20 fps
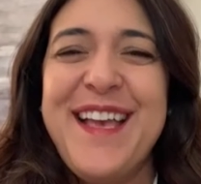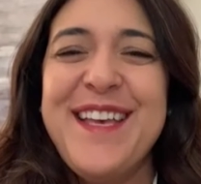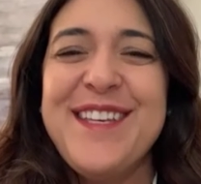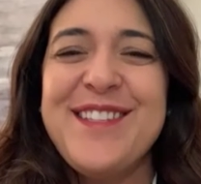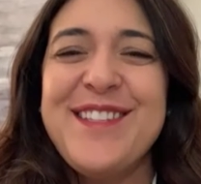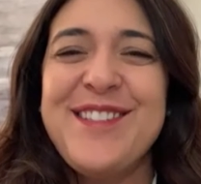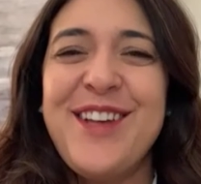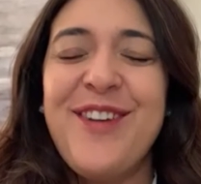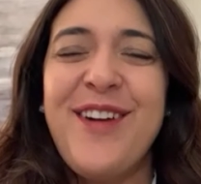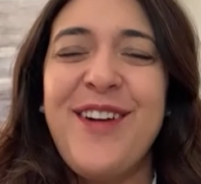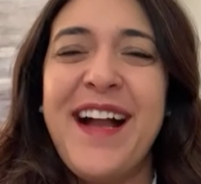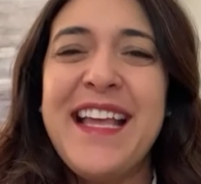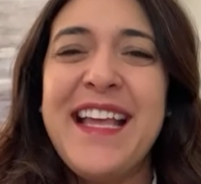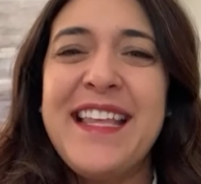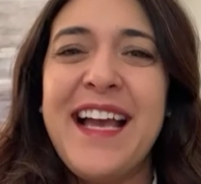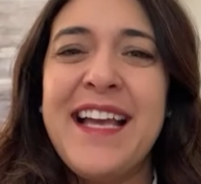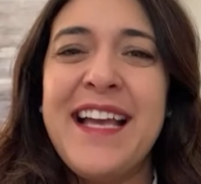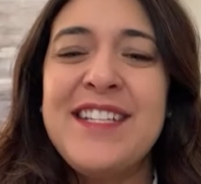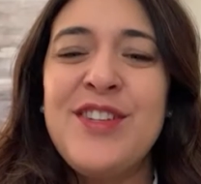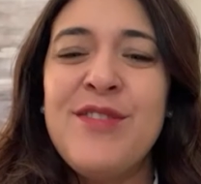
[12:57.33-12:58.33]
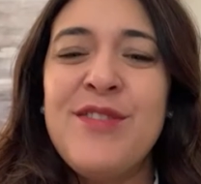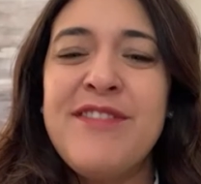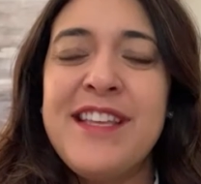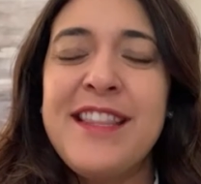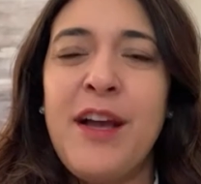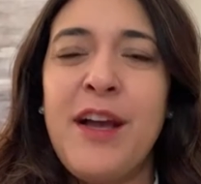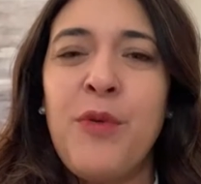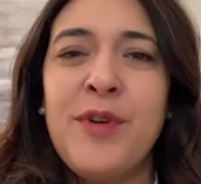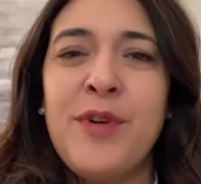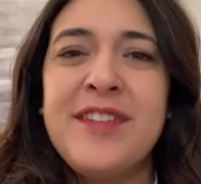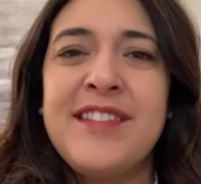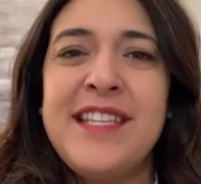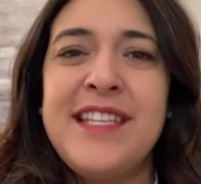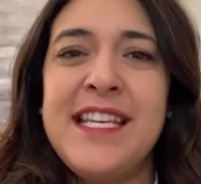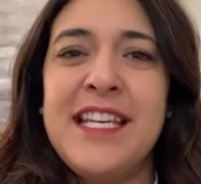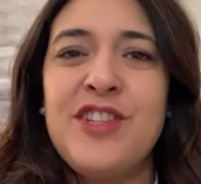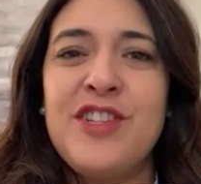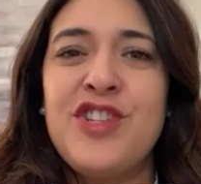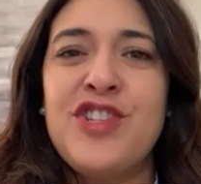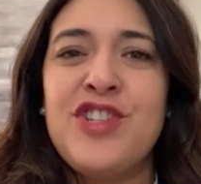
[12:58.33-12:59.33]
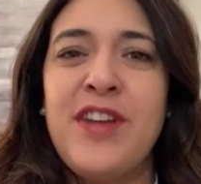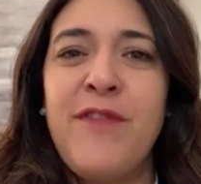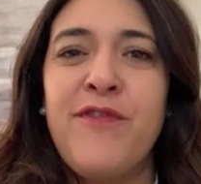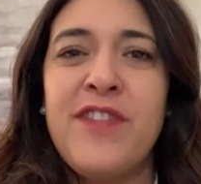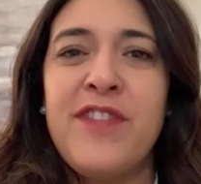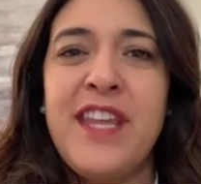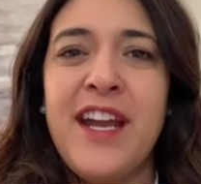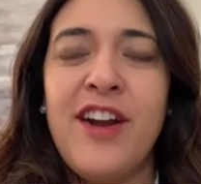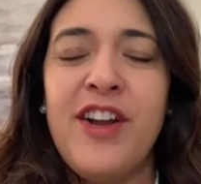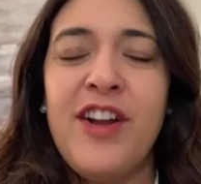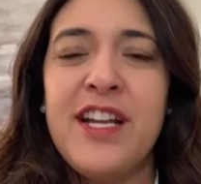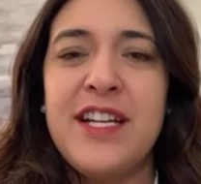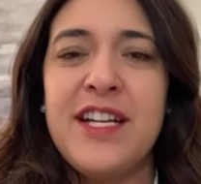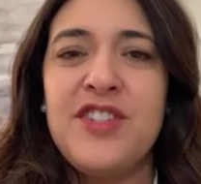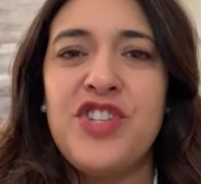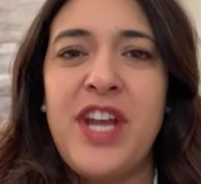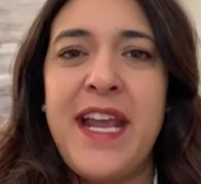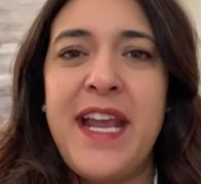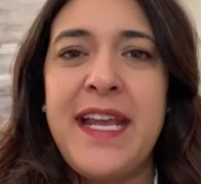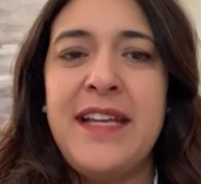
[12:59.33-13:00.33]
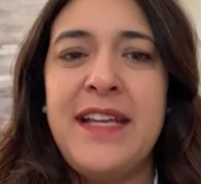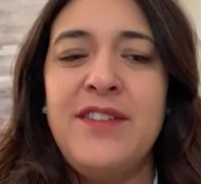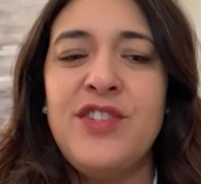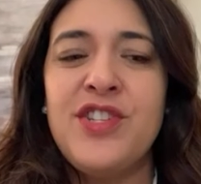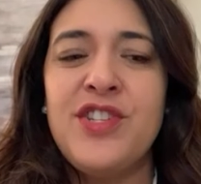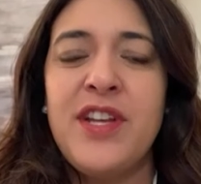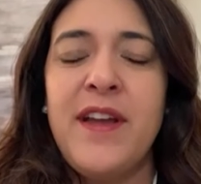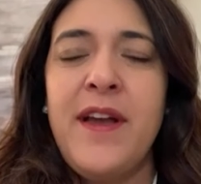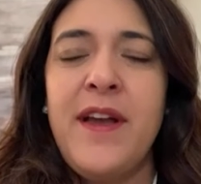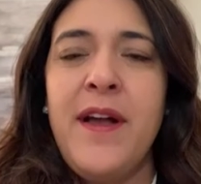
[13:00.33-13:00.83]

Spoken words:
So I do think that we're seeing a shift there and a change.